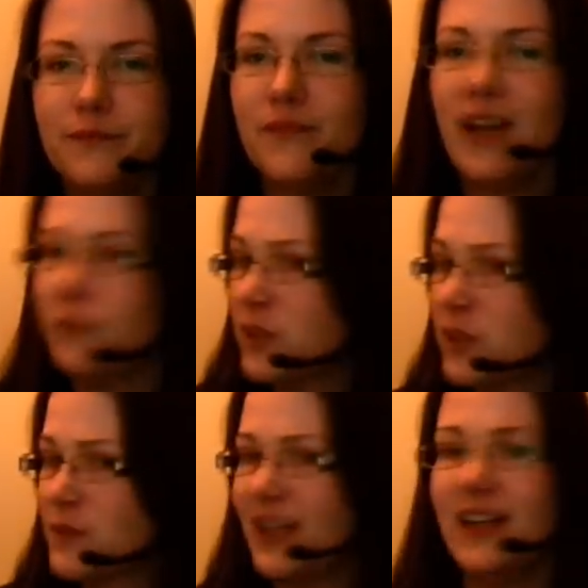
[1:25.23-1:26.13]
haven't
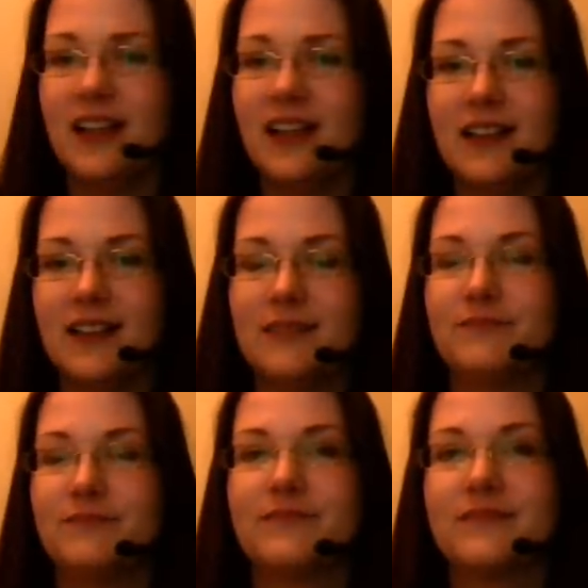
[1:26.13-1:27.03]
brushed my hair.
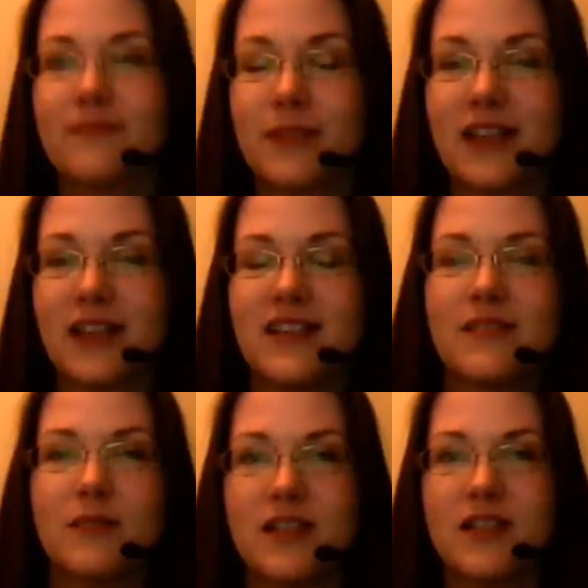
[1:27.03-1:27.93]
But I just
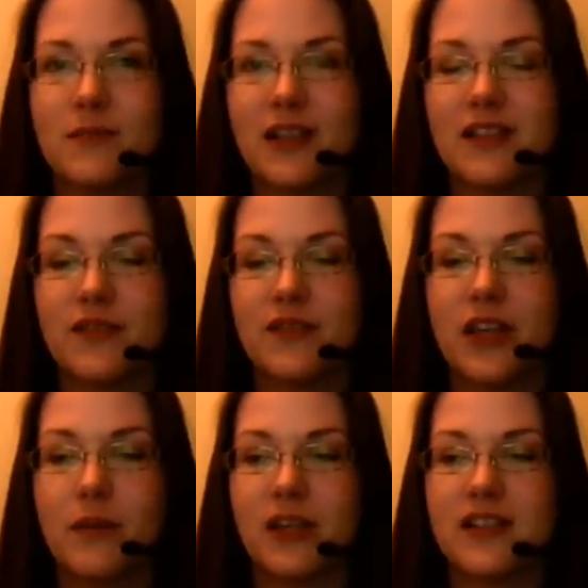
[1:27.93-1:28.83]
wanted to make this
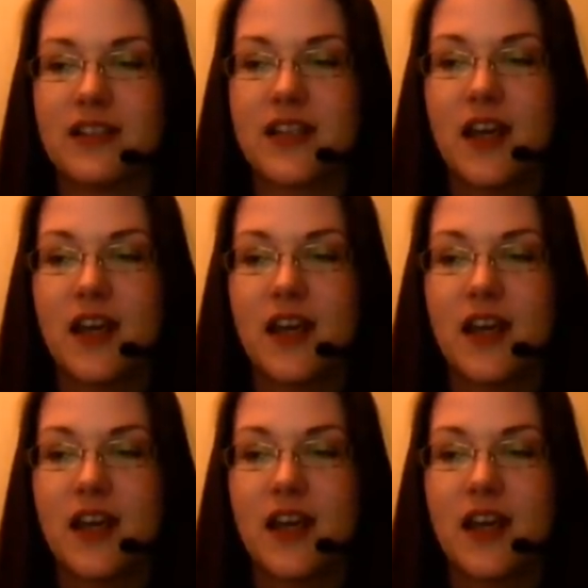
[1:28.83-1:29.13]
video because